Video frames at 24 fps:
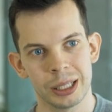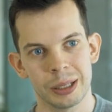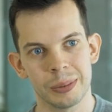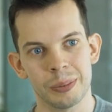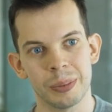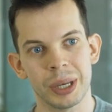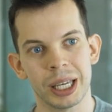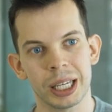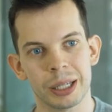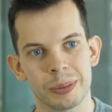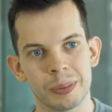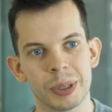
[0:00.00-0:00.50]

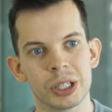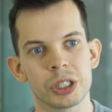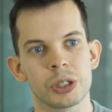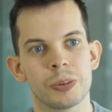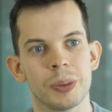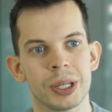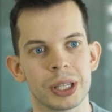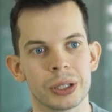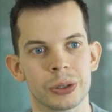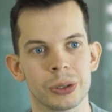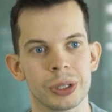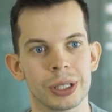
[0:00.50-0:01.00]
make much
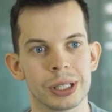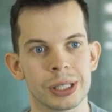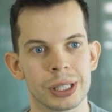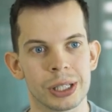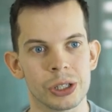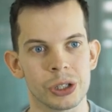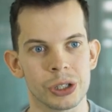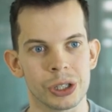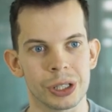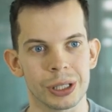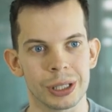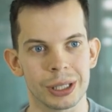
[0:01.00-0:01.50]
better
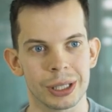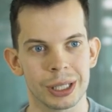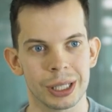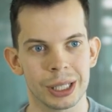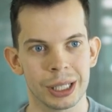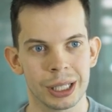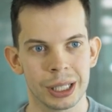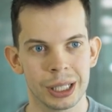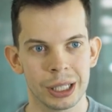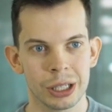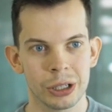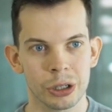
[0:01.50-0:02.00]
decisions
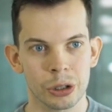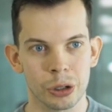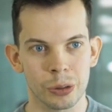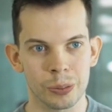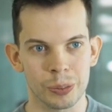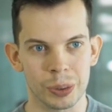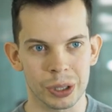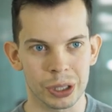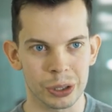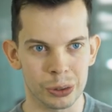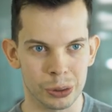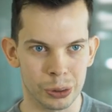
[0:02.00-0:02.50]

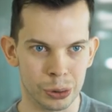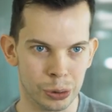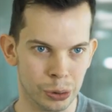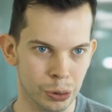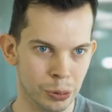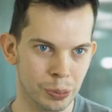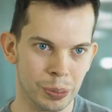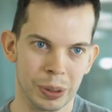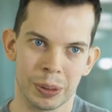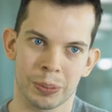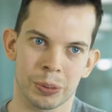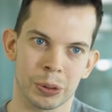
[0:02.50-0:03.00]
compared to
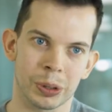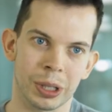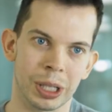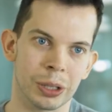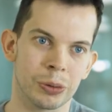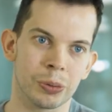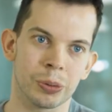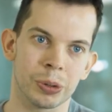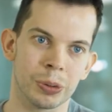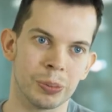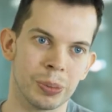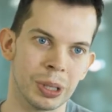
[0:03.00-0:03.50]
two people
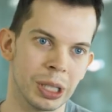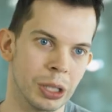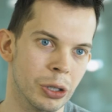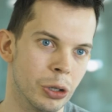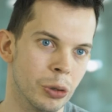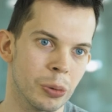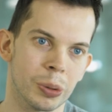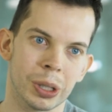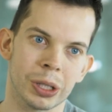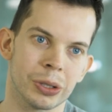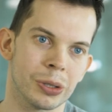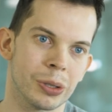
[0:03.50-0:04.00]
that would be
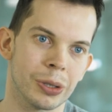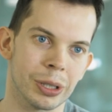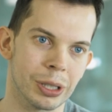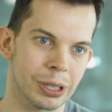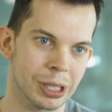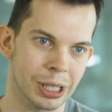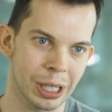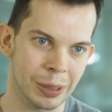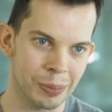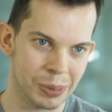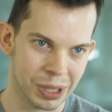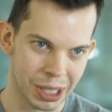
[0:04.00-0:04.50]
always on the
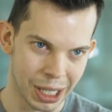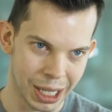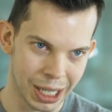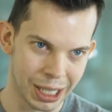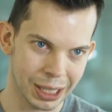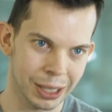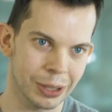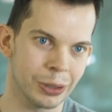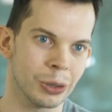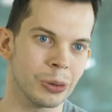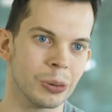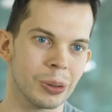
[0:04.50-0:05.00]
same
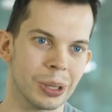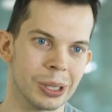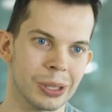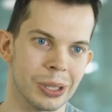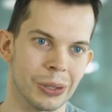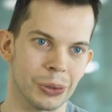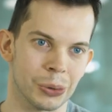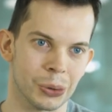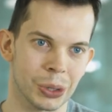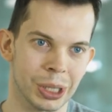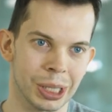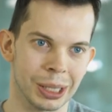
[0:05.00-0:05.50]
side and always
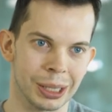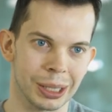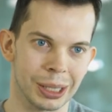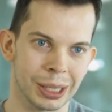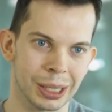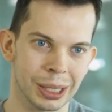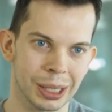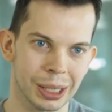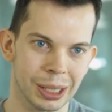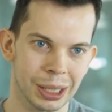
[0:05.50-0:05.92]
agreeing.